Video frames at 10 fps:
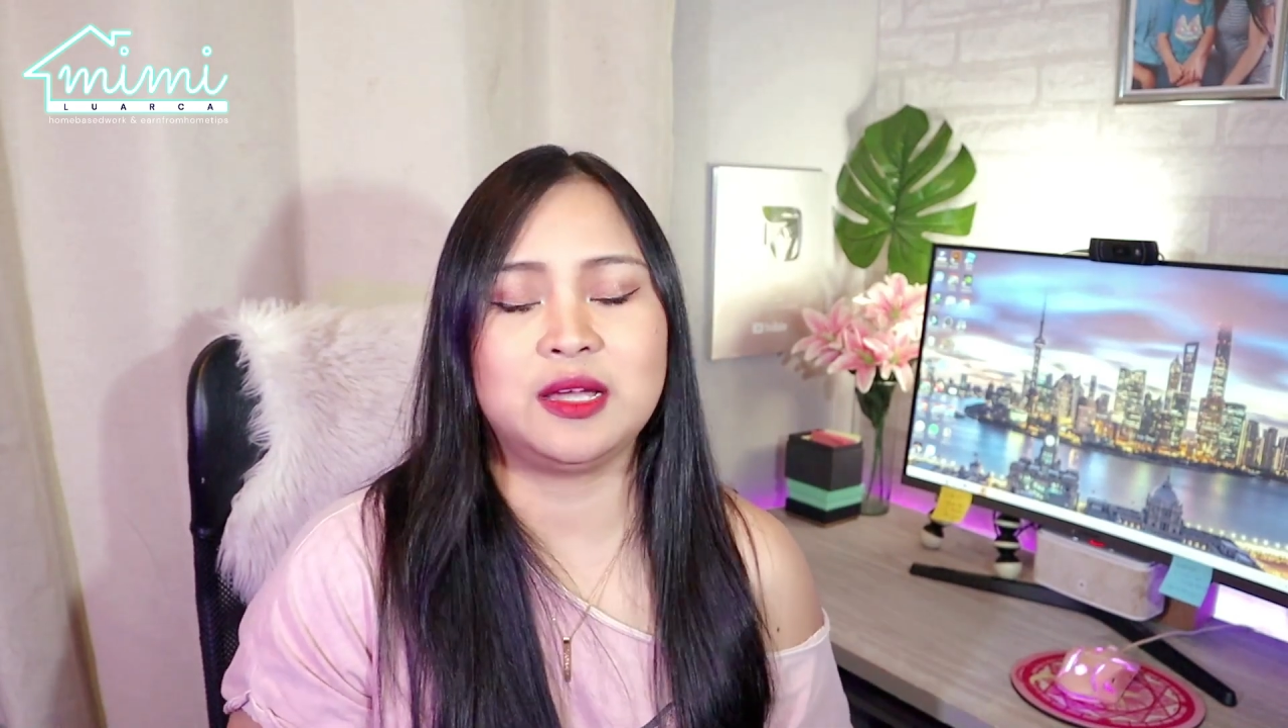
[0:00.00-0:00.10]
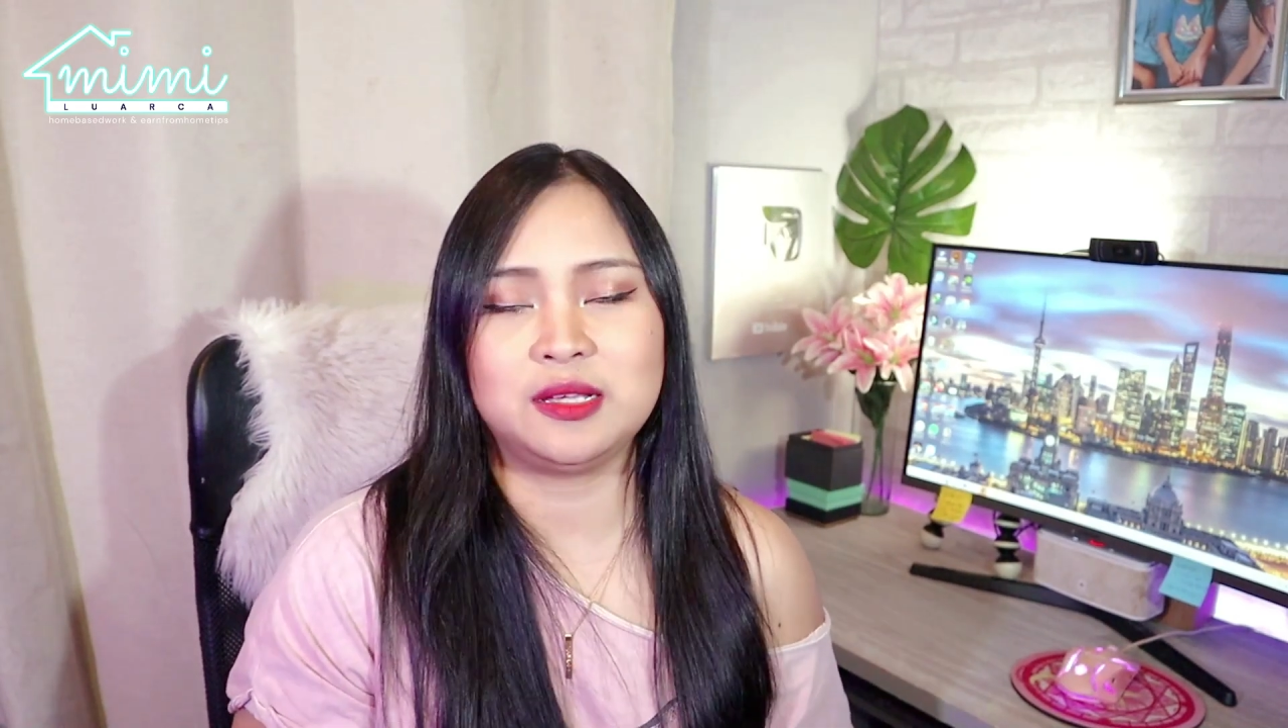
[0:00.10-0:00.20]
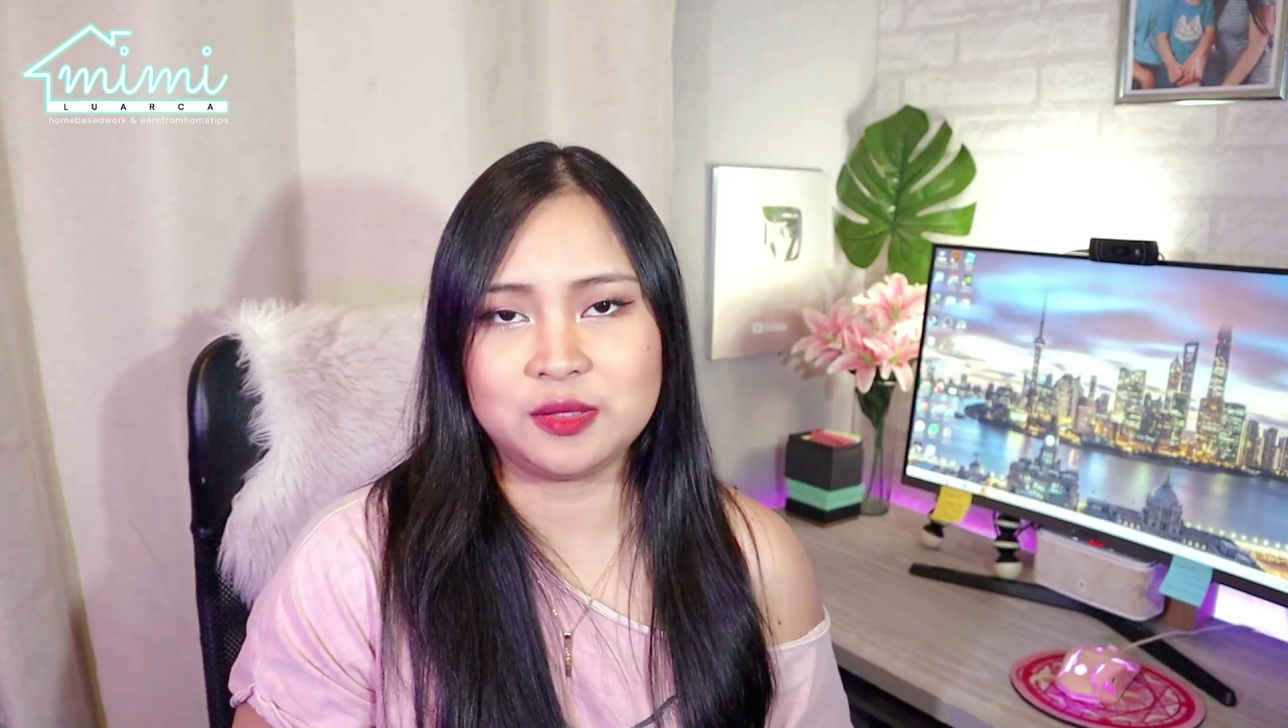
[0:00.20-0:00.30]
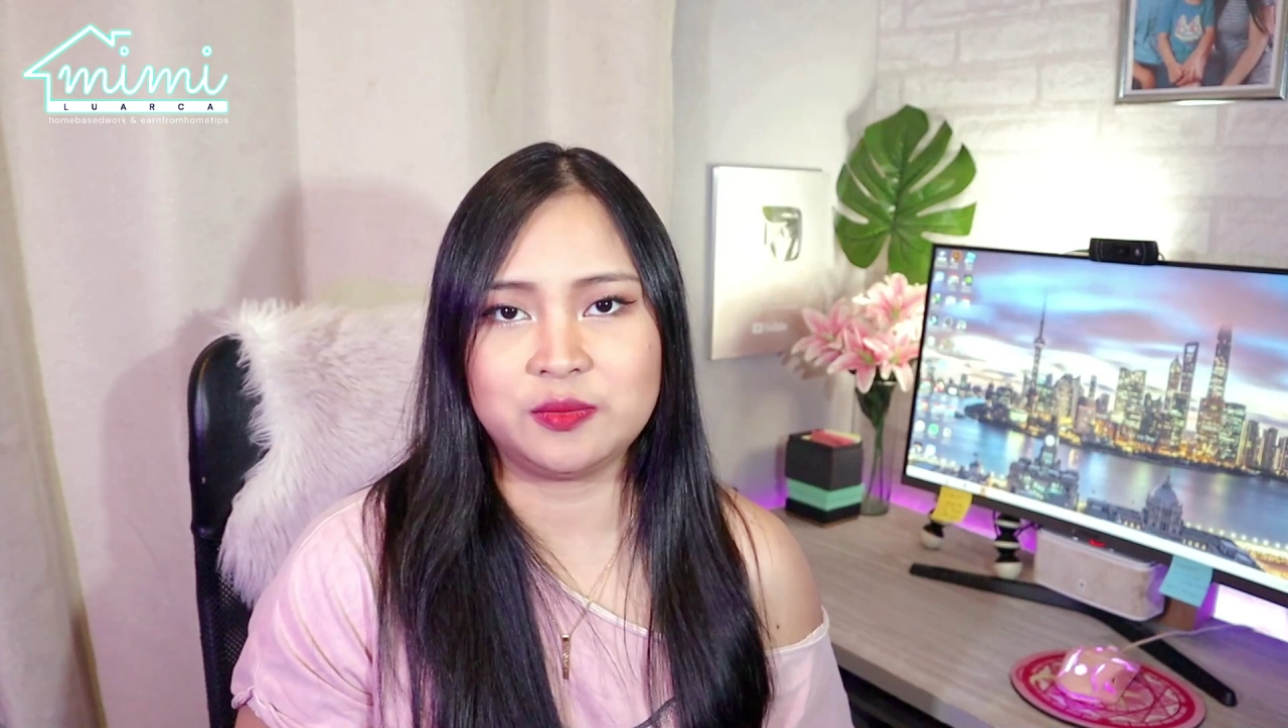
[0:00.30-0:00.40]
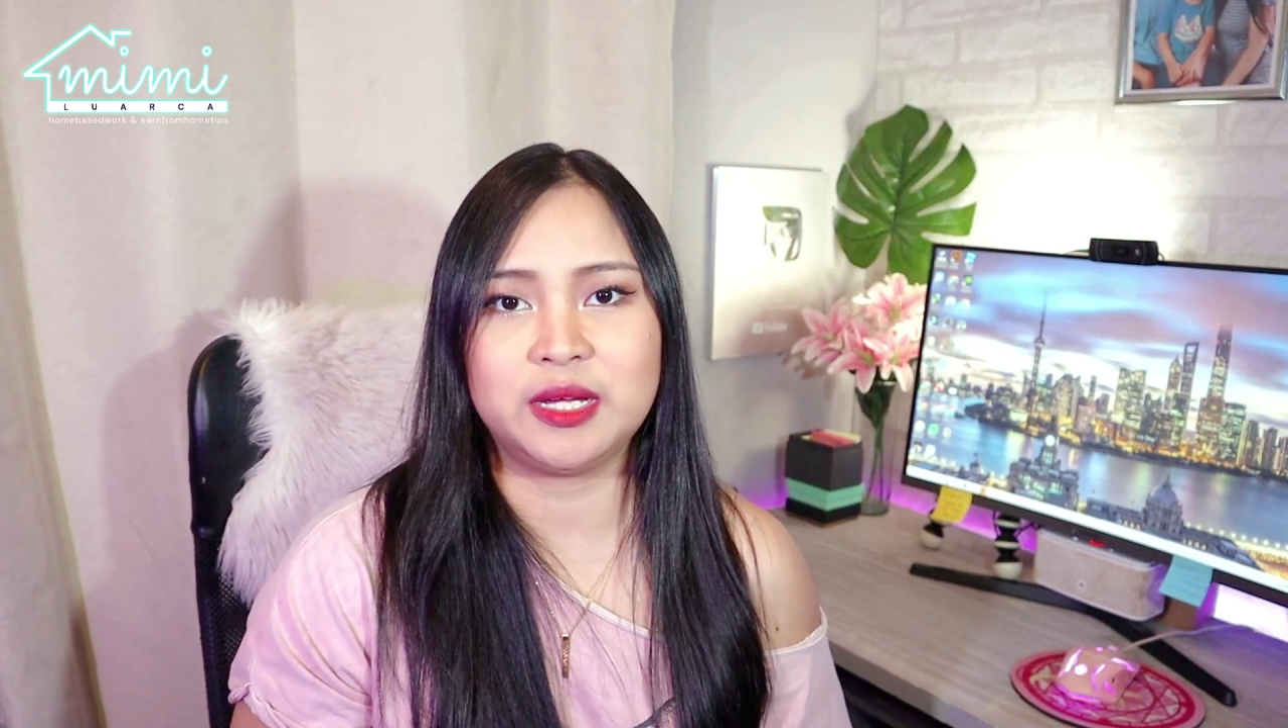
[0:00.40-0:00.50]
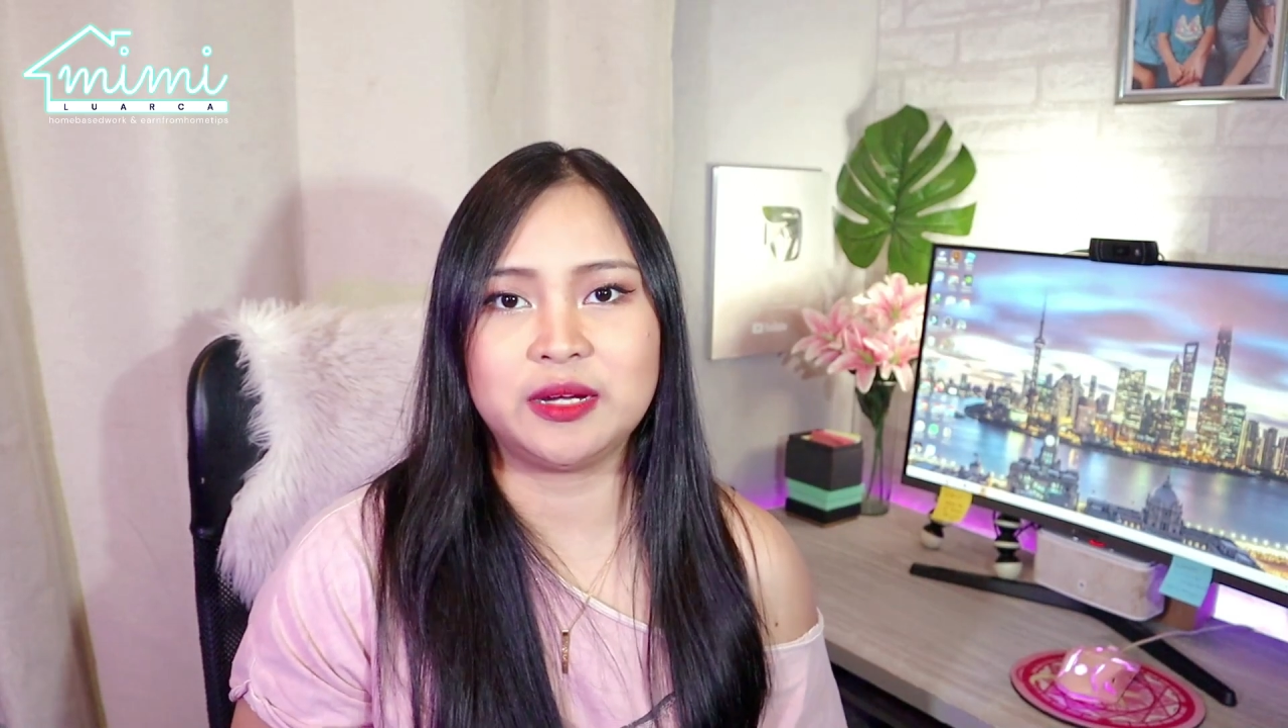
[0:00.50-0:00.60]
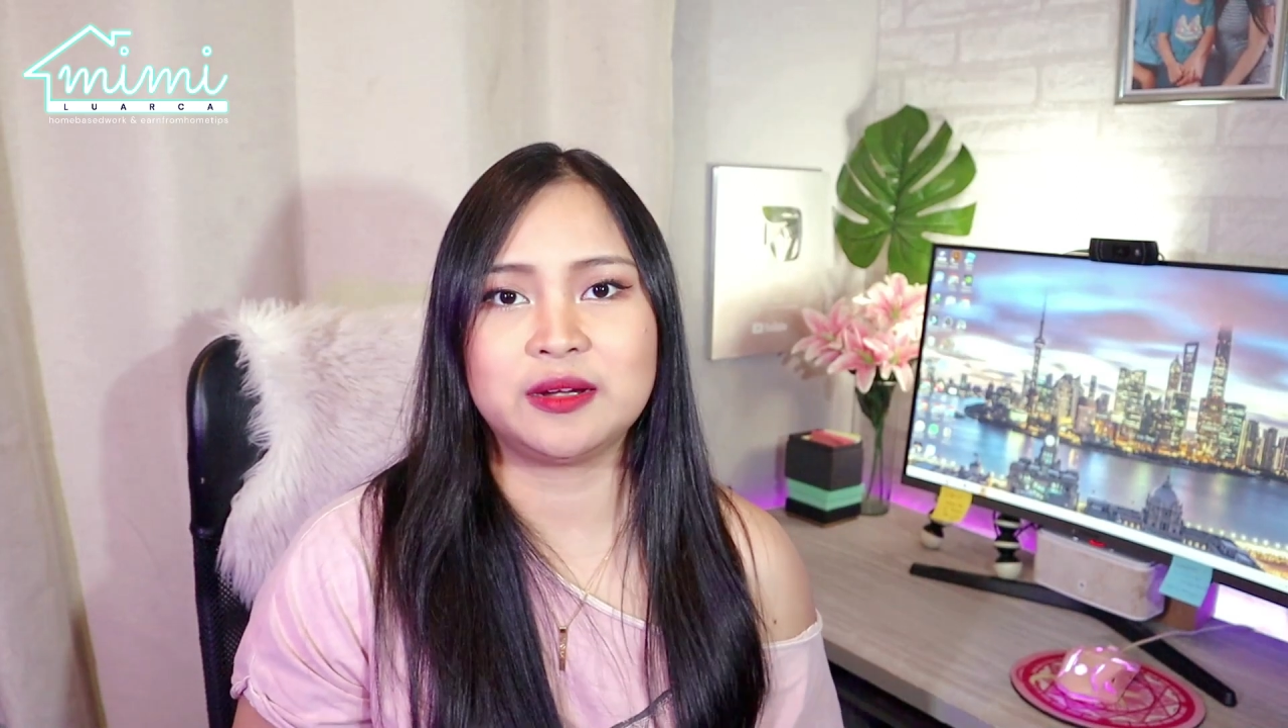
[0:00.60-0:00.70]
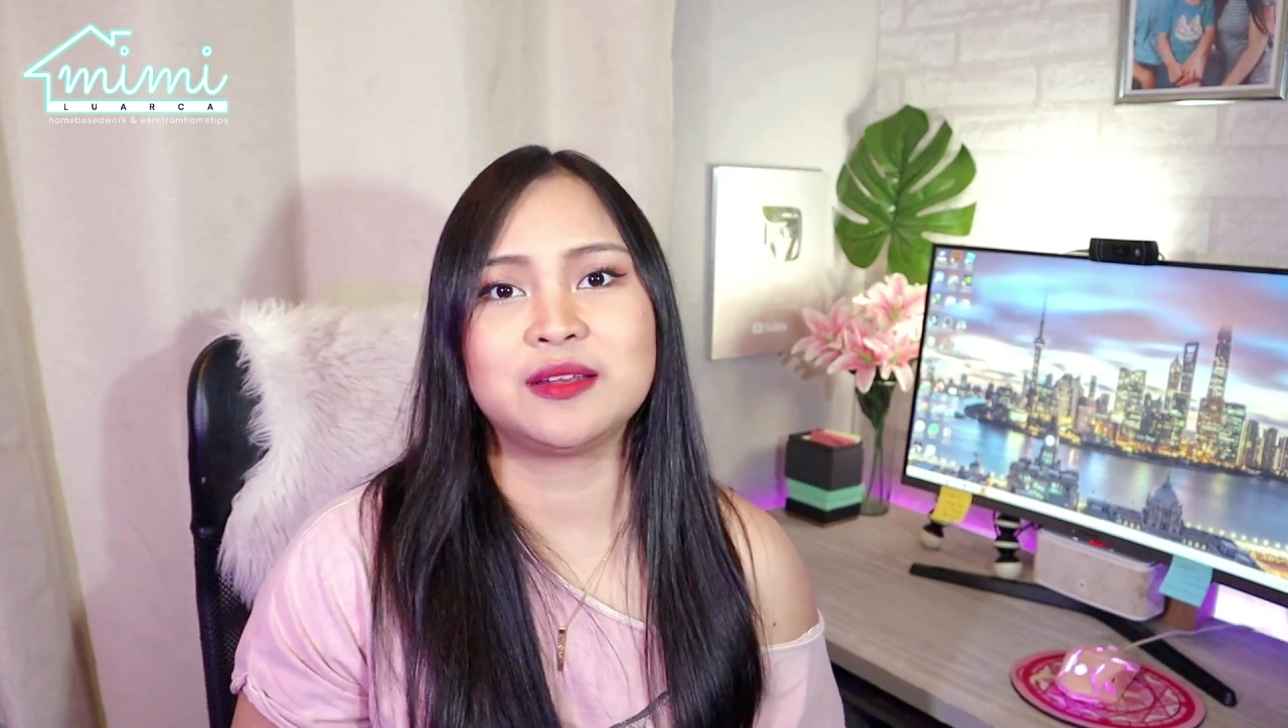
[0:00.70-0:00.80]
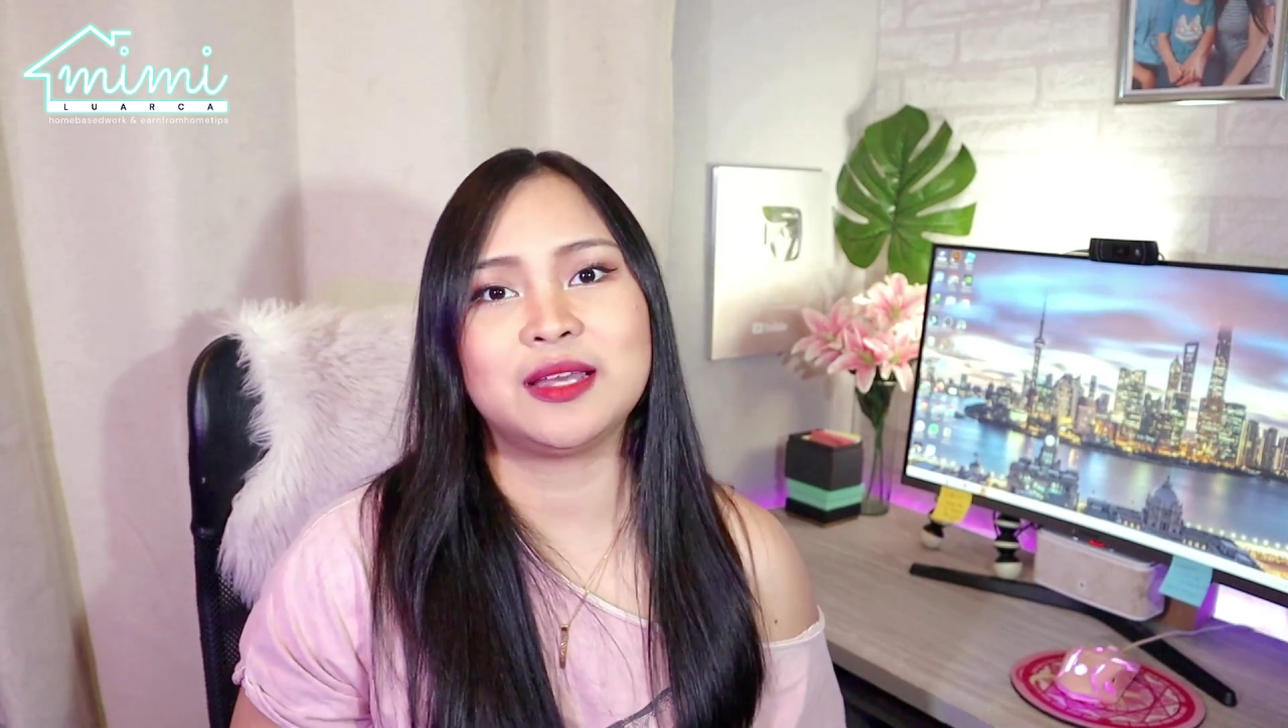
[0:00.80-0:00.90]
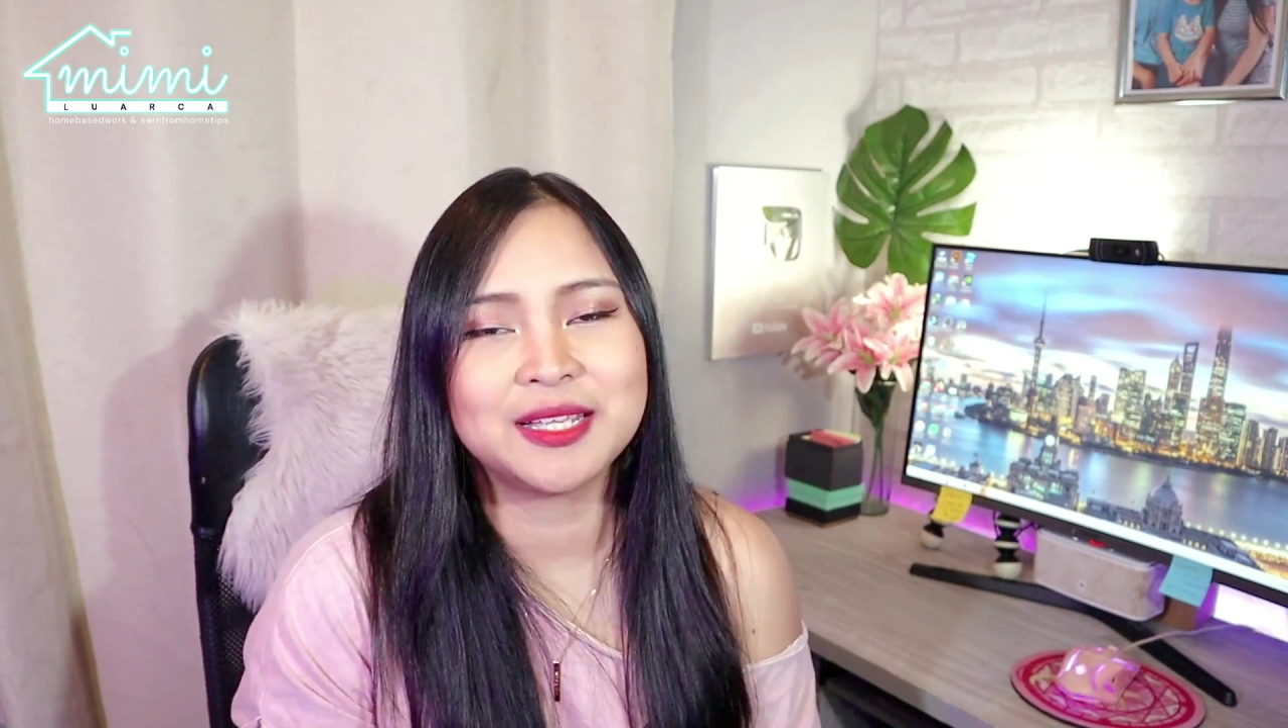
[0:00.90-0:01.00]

I swear.